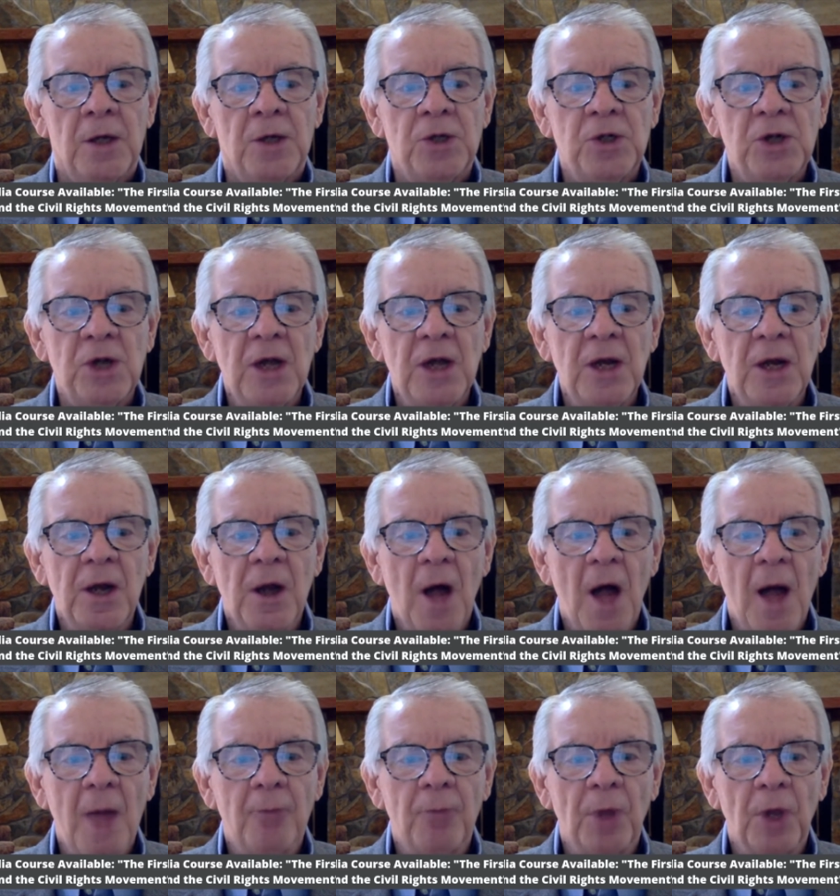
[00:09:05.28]
Jean and
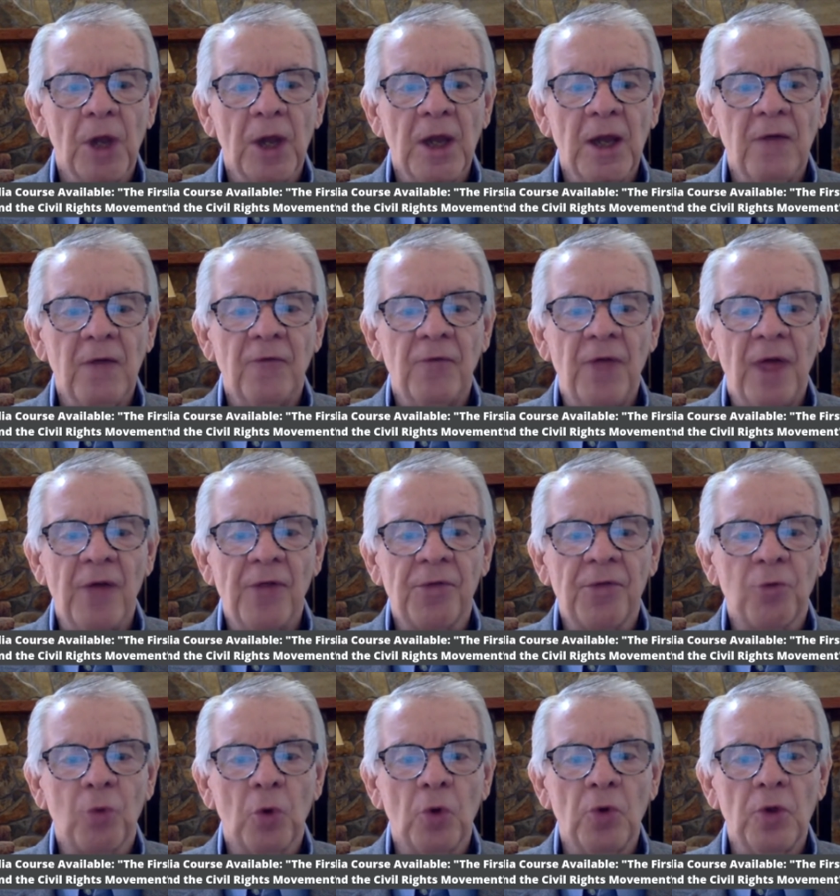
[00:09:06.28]
I believe that
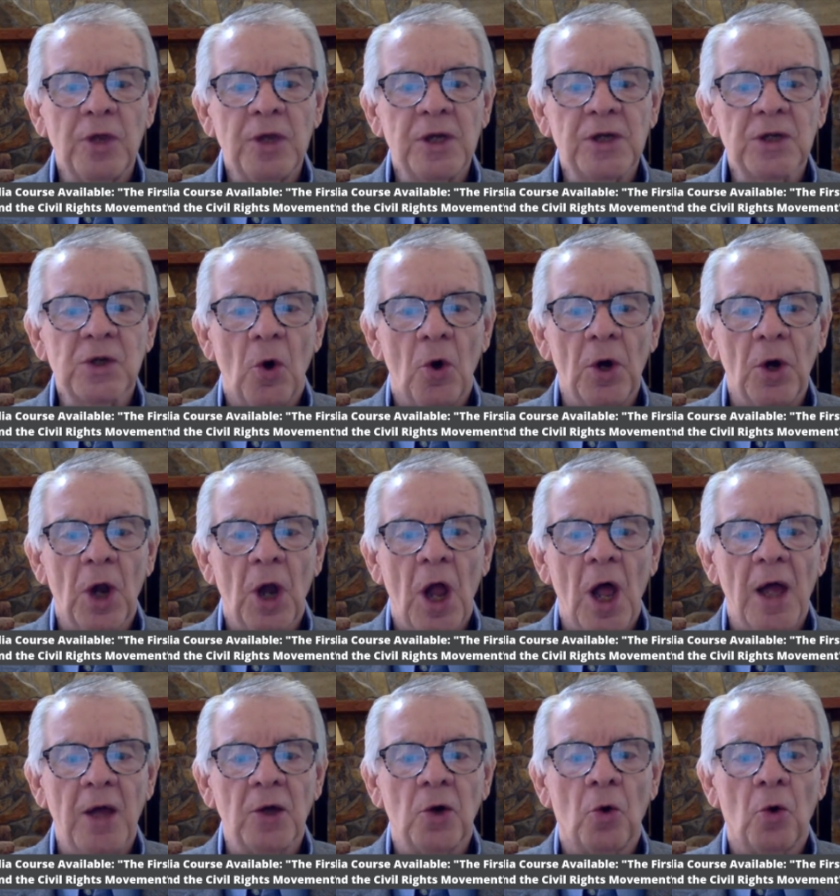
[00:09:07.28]
through this
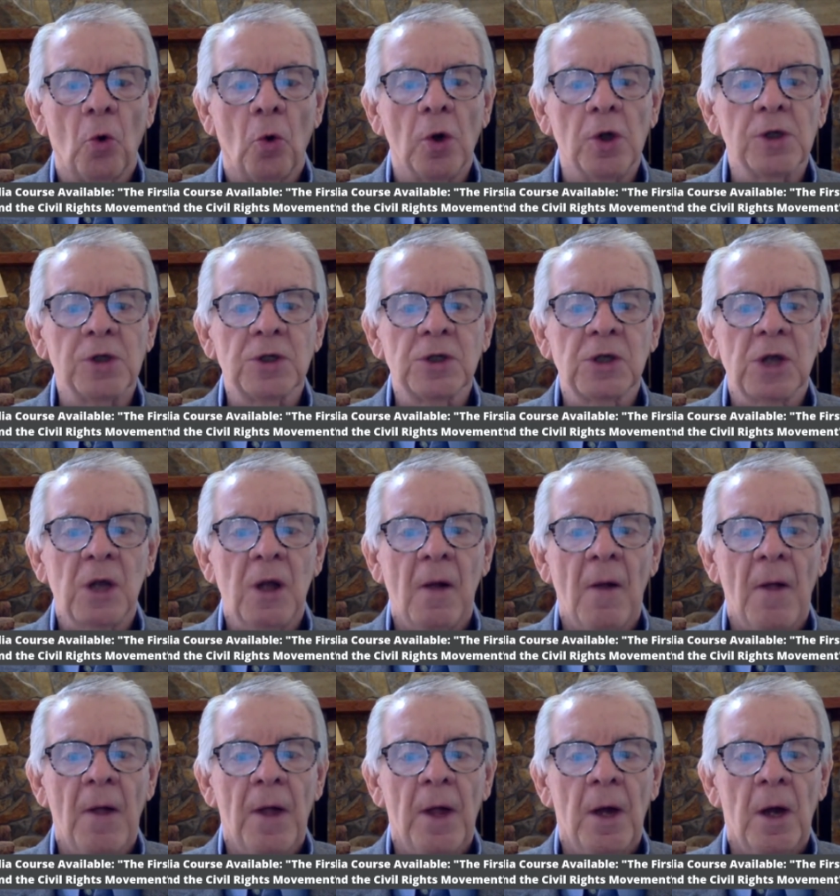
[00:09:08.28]
online course,
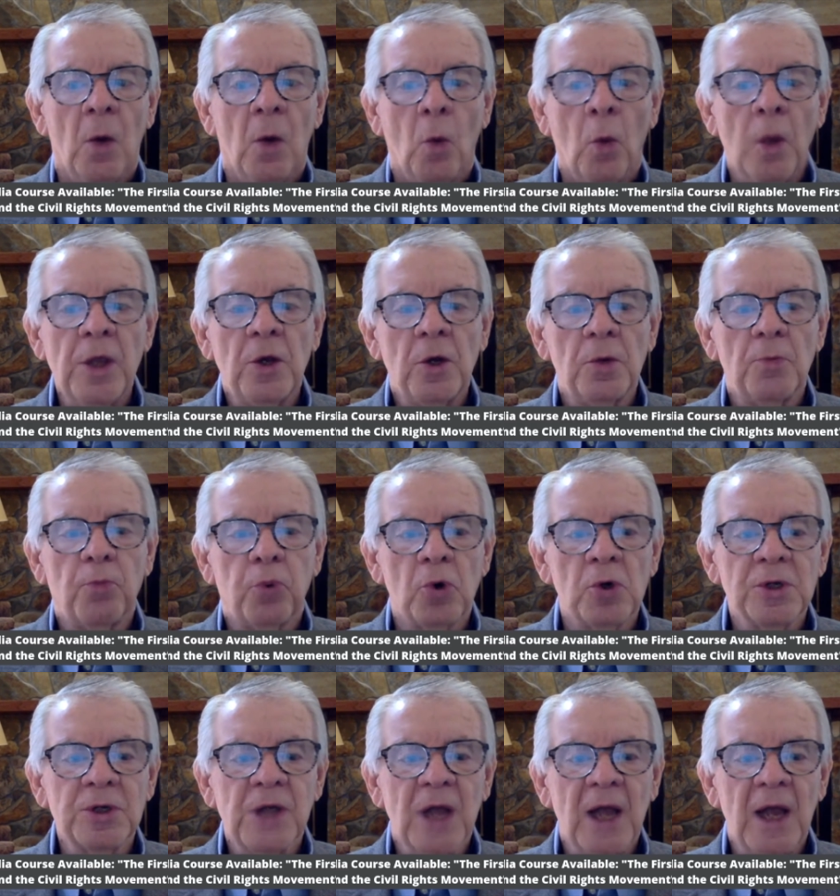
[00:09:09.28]
we could
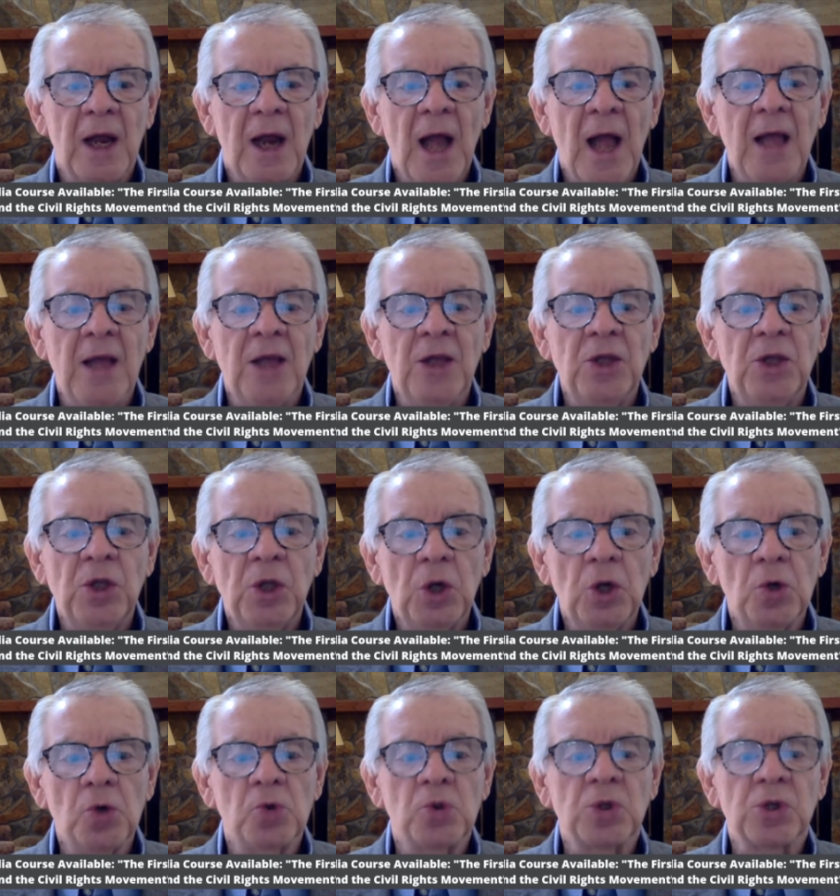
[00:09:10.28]
present a
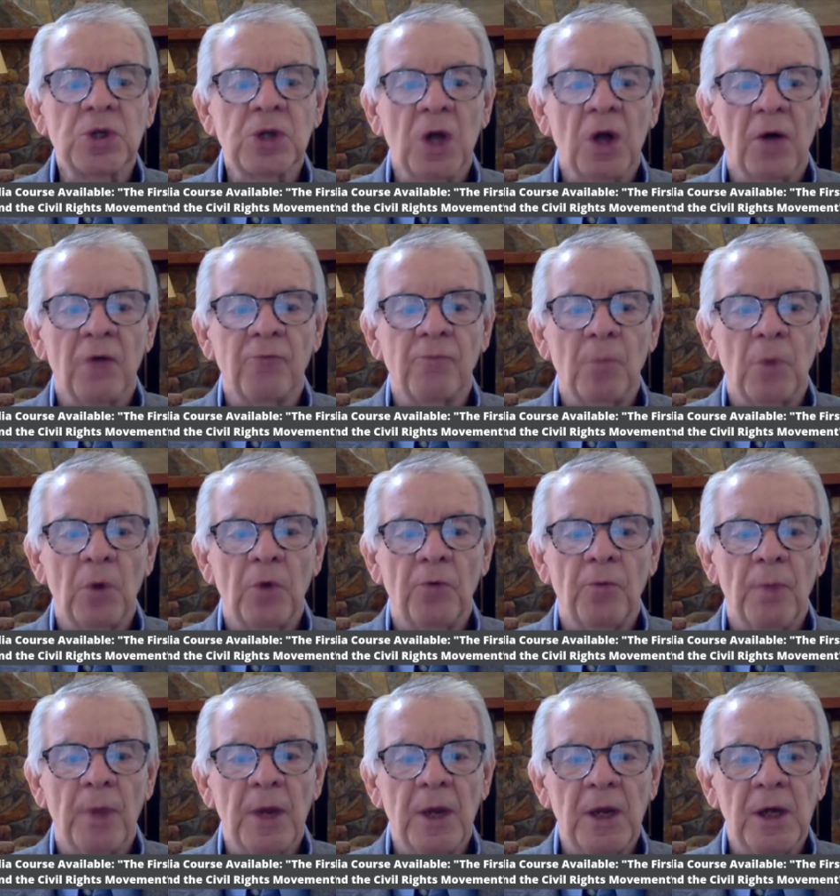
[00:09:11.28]
use of
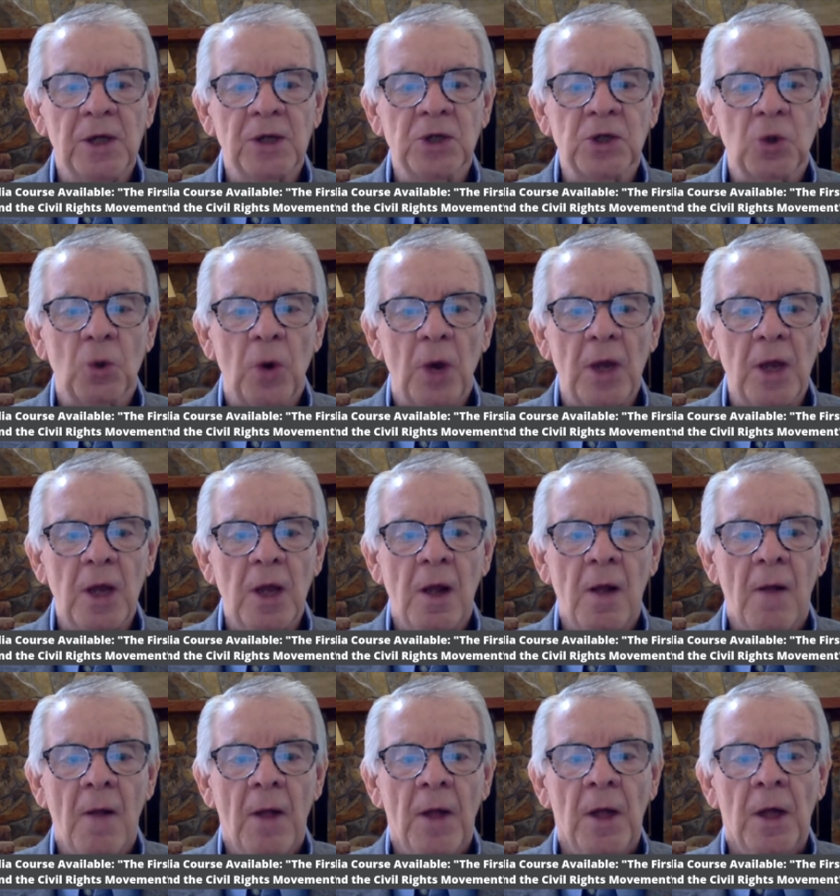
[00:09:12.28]
movement history
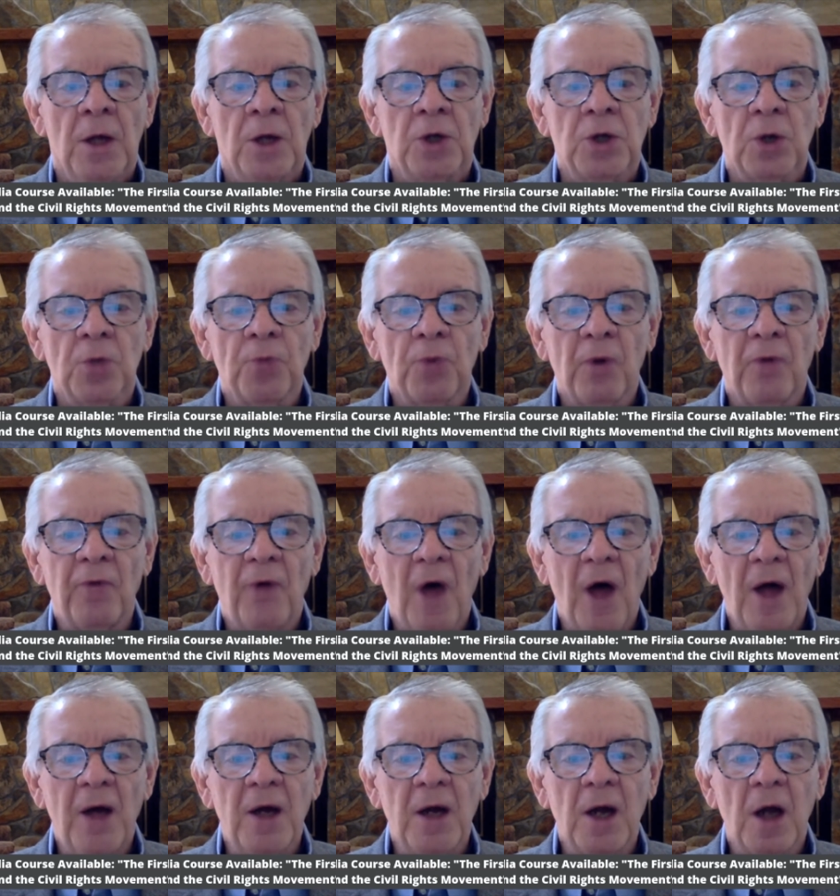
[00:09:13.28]
to
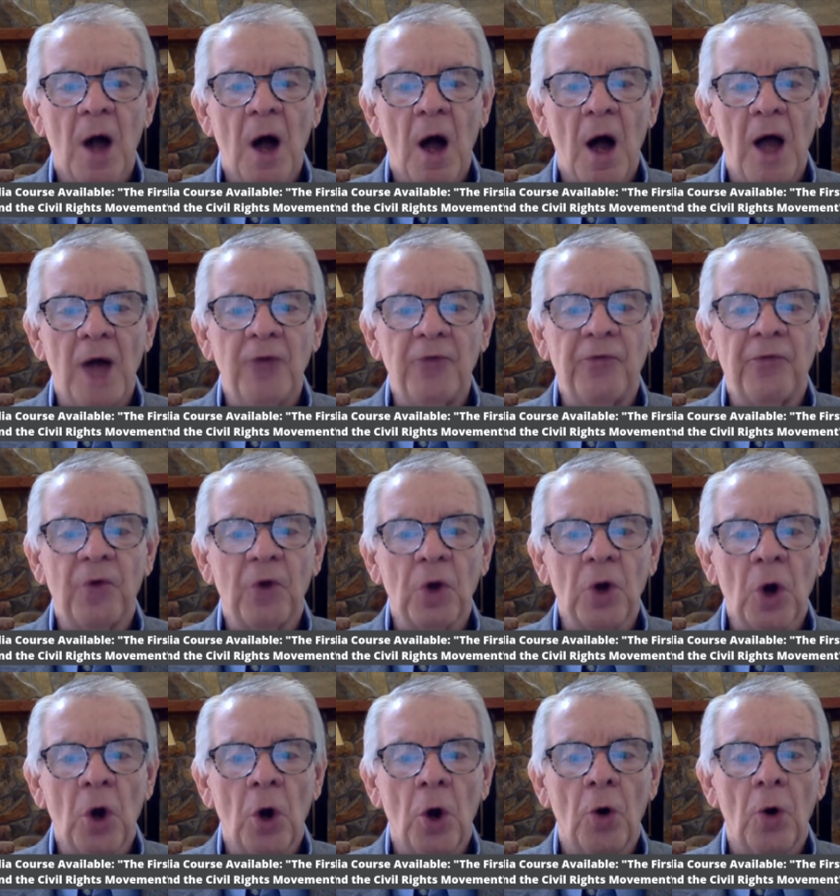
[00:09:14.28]
provide a guide for
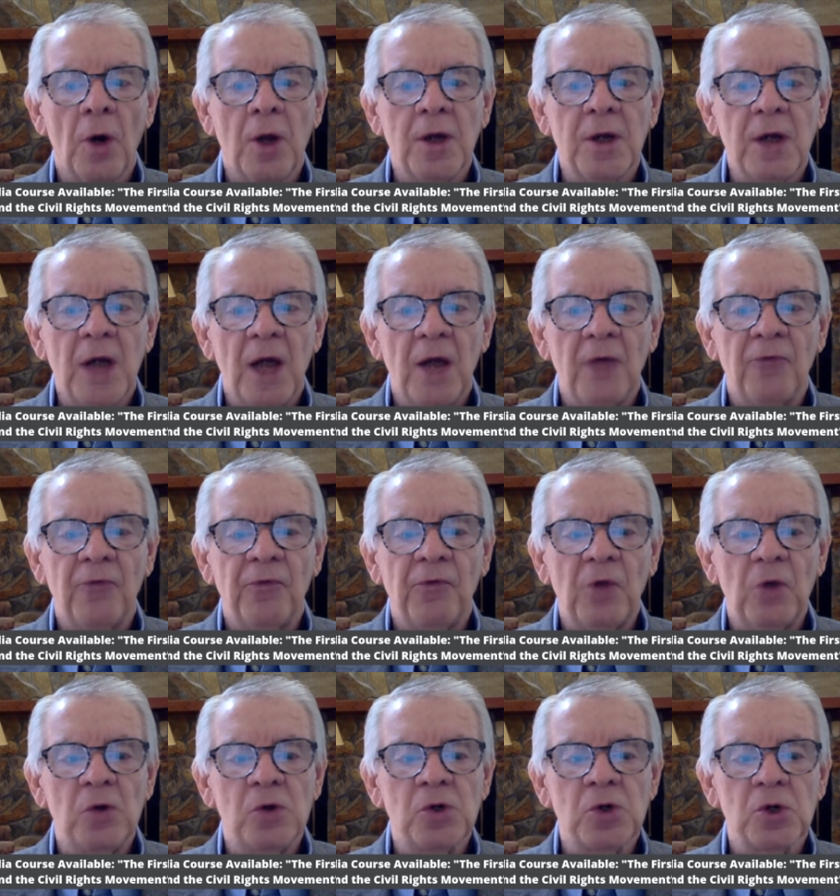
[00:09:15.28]
current and
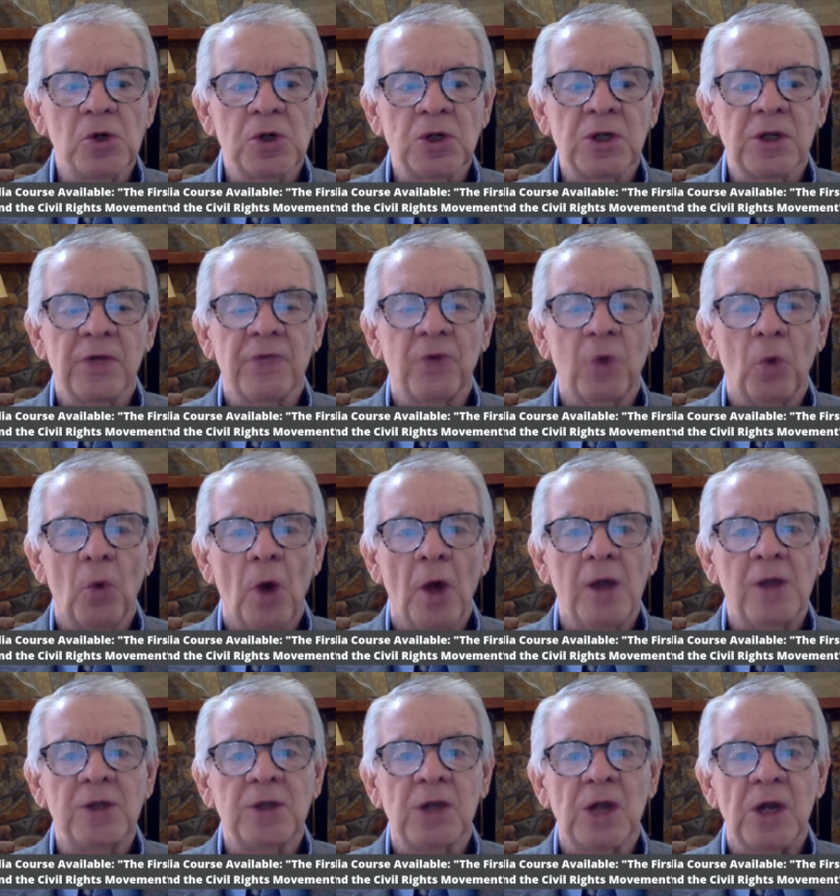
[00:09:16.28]
future civil
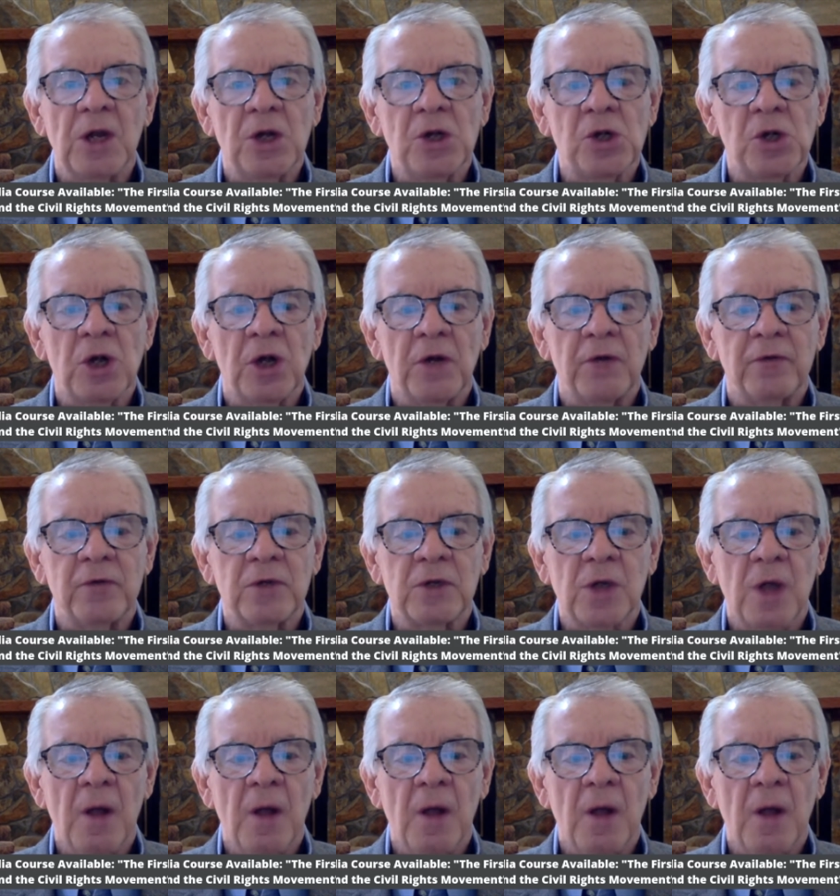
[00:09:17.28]
rights initiatives,